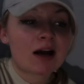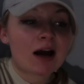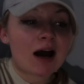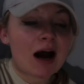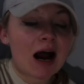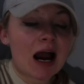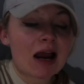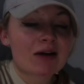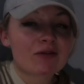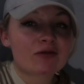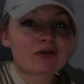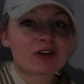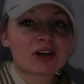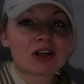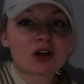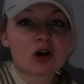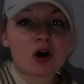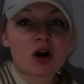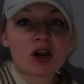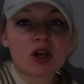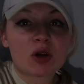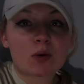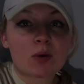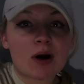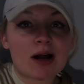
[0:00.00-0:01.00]
haven't really
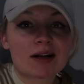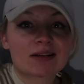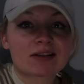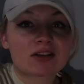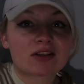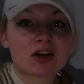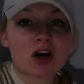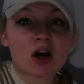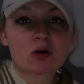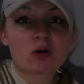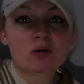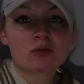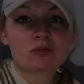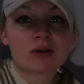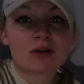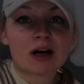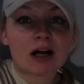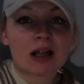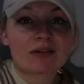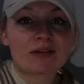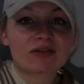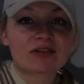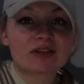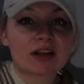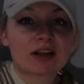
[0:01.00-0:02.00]
got anywhere to go.
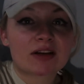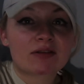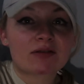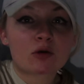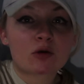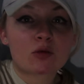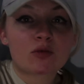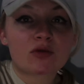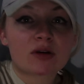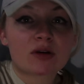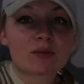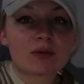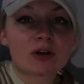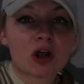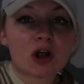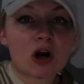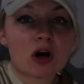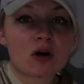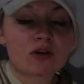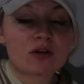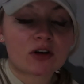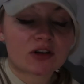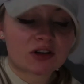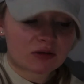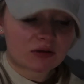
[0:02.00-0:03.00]
I'll have to then up them a
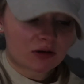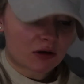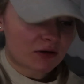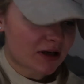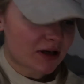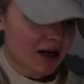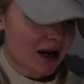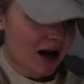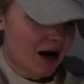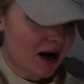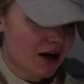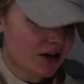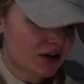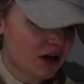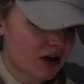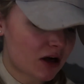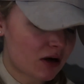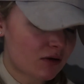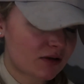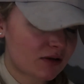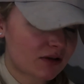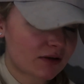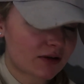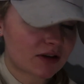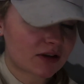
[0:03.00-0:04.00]
load, I'll do a load of
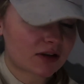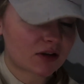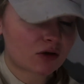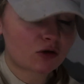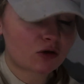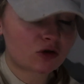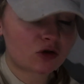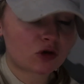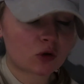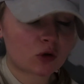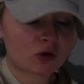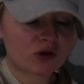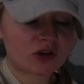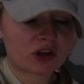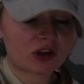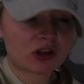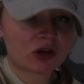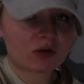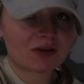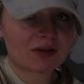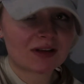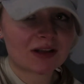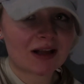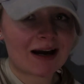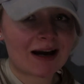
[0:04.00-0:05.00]
cardio, so it's a good tool to
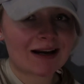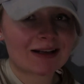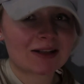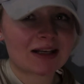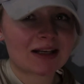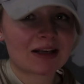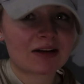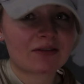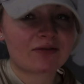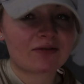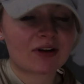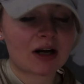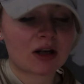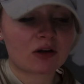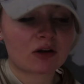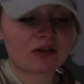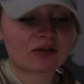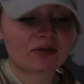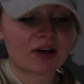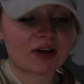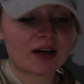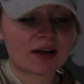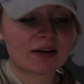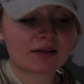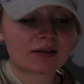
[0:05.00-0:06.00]
utilise in a fat loss
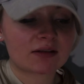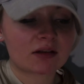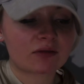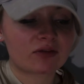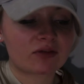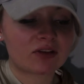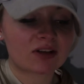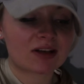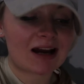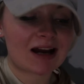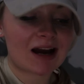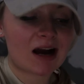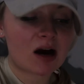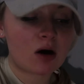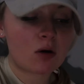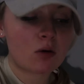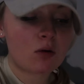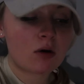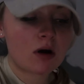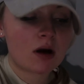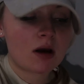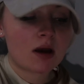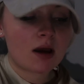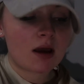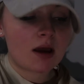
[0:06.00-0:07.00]
phase. So for
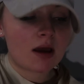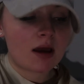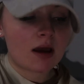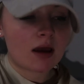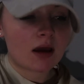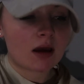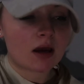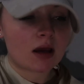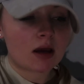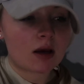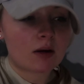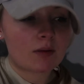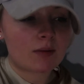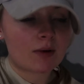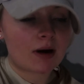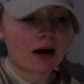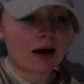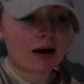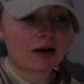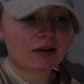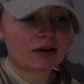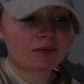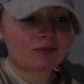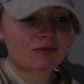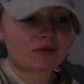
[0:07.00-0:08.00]
now,
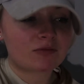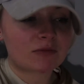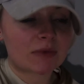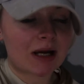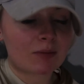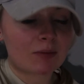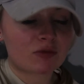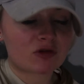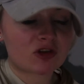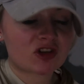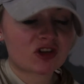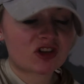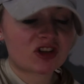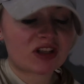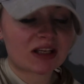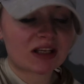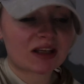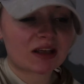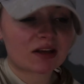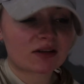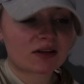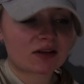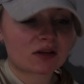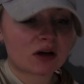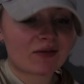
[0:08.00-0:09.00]
I'm just
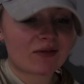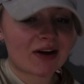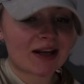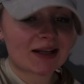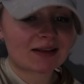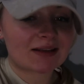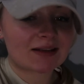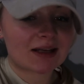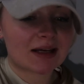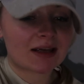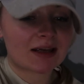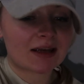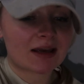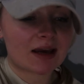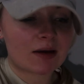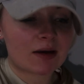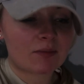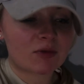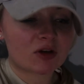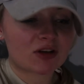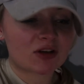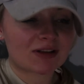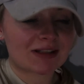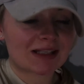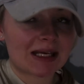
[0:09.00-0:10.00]
sticking to sort of 8 to
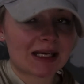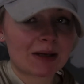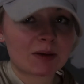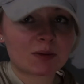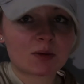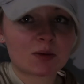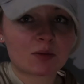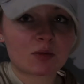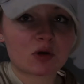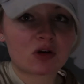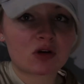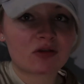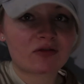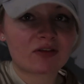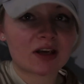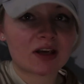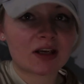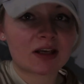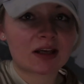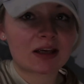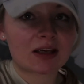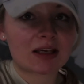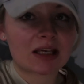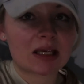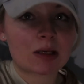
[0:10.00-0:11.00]
10k because it keeps me moving, it